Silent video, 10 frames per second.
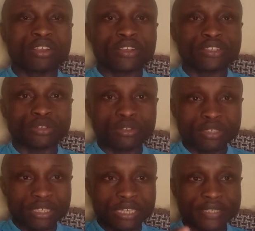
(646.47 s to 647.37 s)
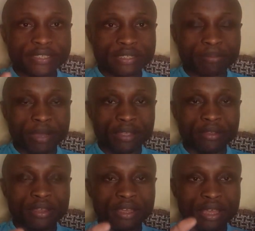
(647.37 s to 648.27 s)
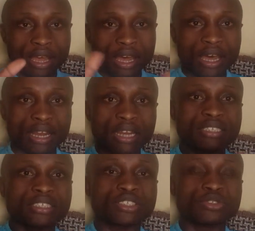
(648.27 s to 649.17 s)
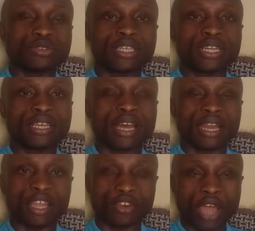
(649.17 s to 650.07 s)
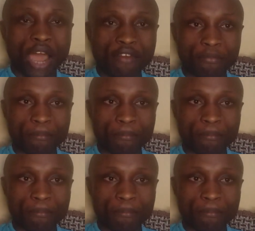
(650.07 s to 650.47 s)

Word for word: So that is my analysis today and I know I have